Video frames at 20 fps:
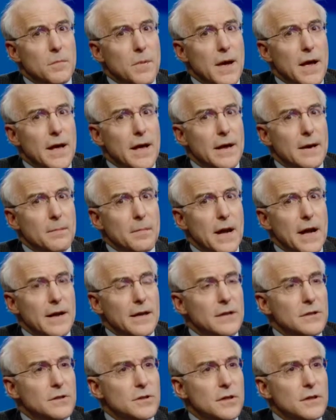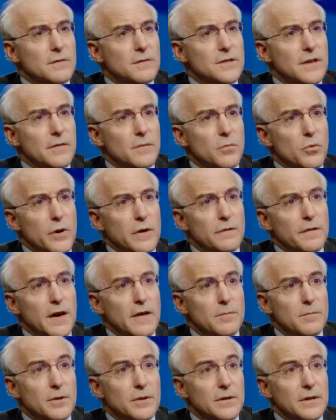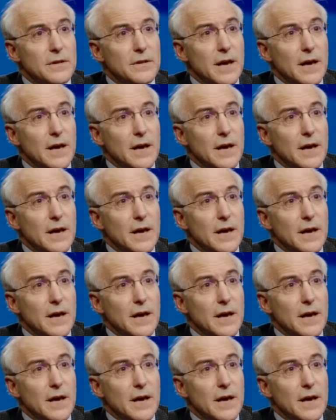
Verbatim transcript: had a package of 7.5 billion